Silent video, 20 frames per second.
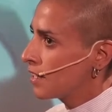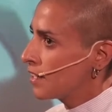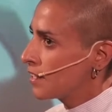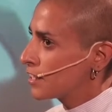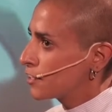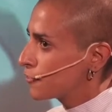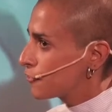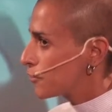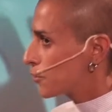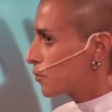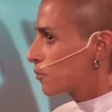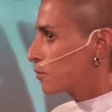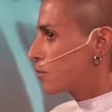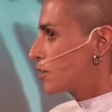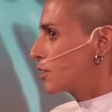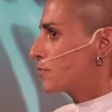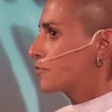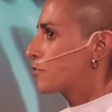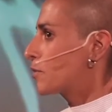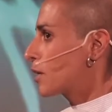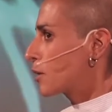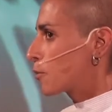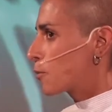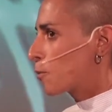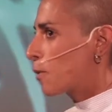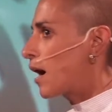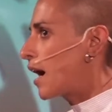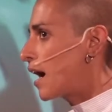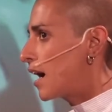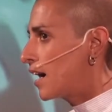if you are
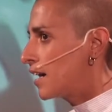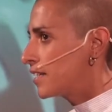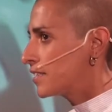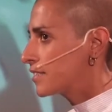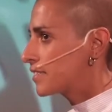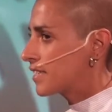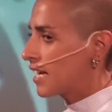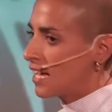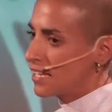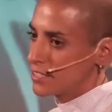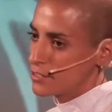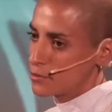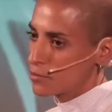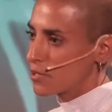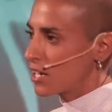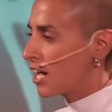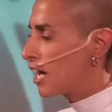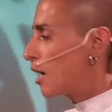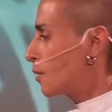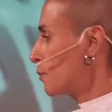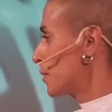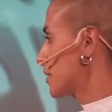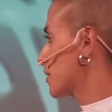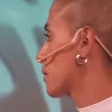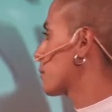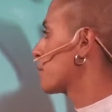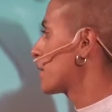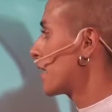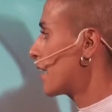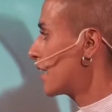white and you come in
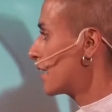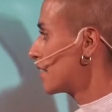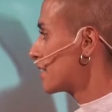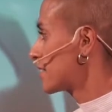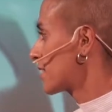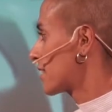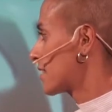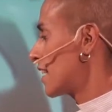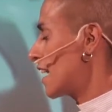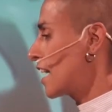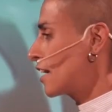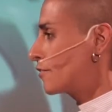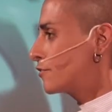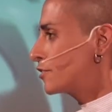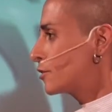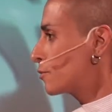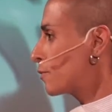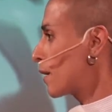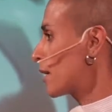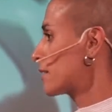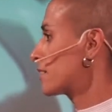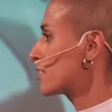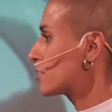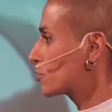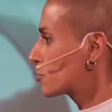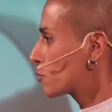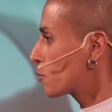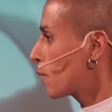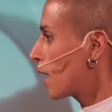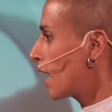a place and everyone
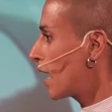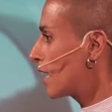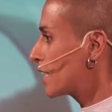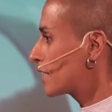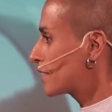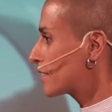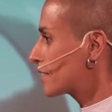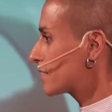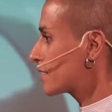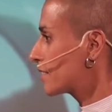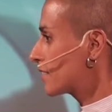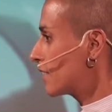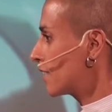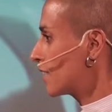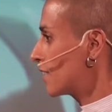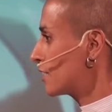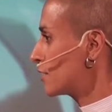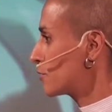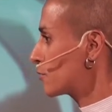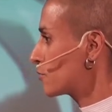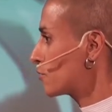is white, we